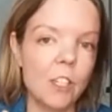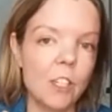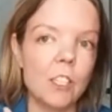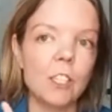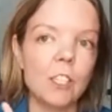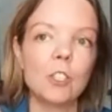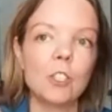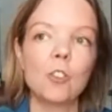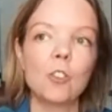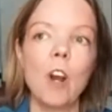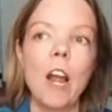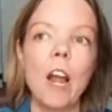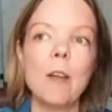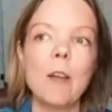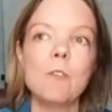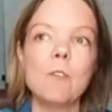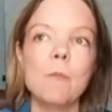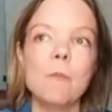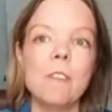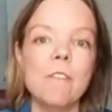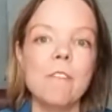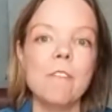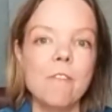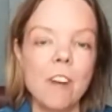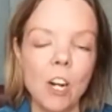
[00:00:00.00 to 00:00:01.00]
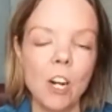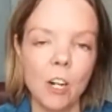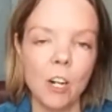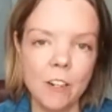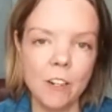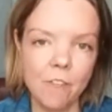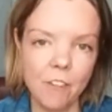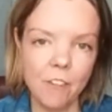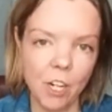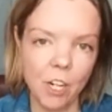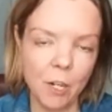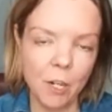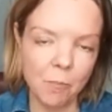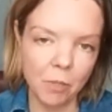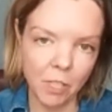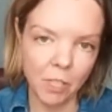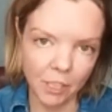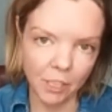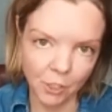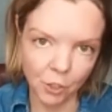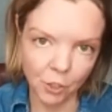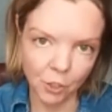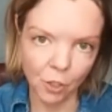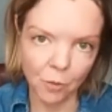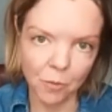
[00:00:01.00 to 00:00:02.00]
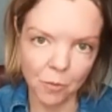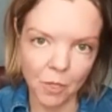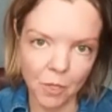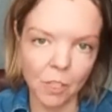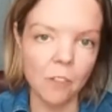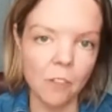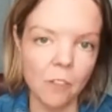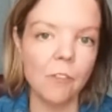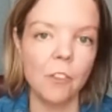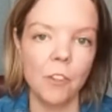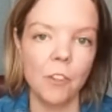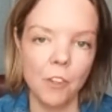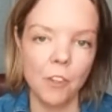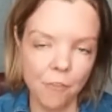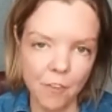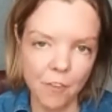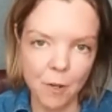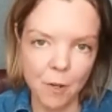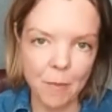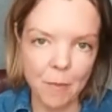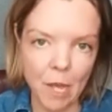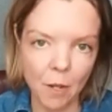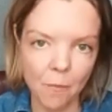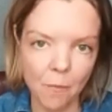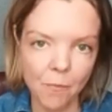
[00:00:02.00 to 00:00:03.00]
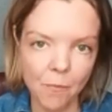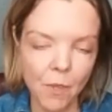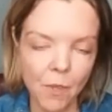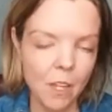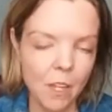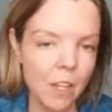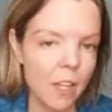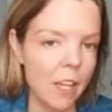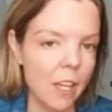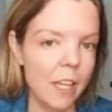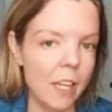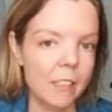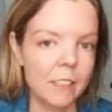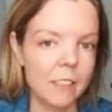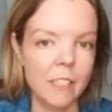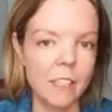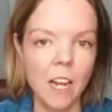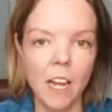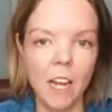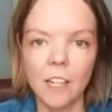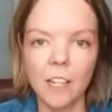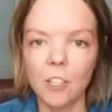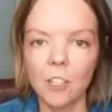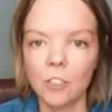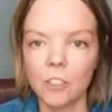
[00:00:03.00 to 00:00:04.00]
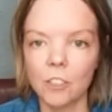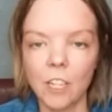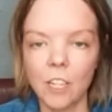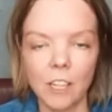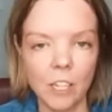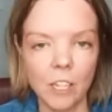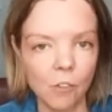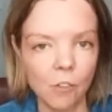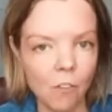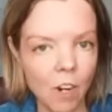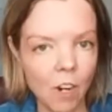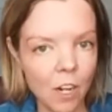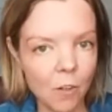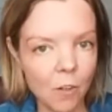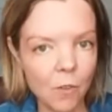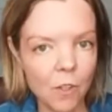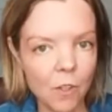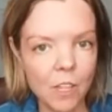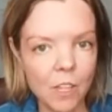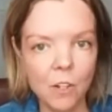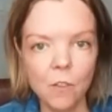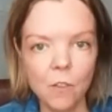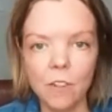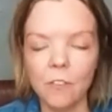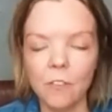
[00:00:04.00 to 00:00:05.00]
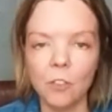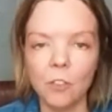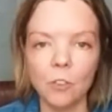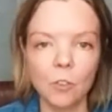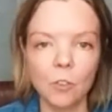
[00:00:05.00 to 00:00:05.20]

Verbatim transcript: described to be very, very pleasurable for the female. Oh. It's not, there's nothing wrong with you if